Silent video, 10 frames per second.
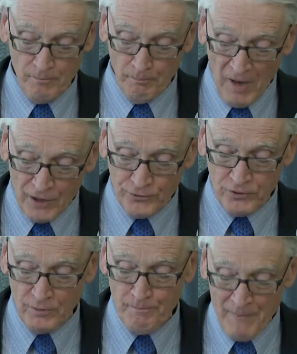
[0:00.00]

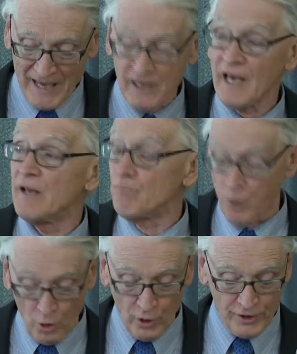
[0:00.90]
Muslim men and
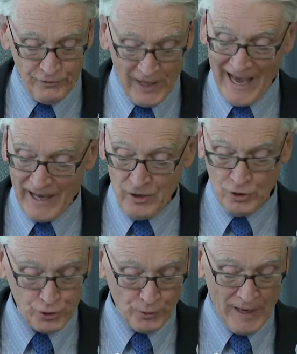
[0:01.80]
boys at
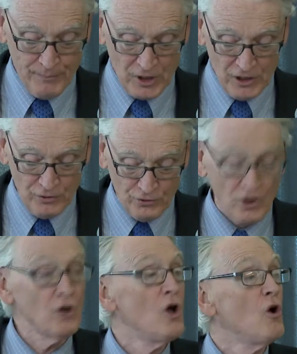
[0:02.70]
Srebrenica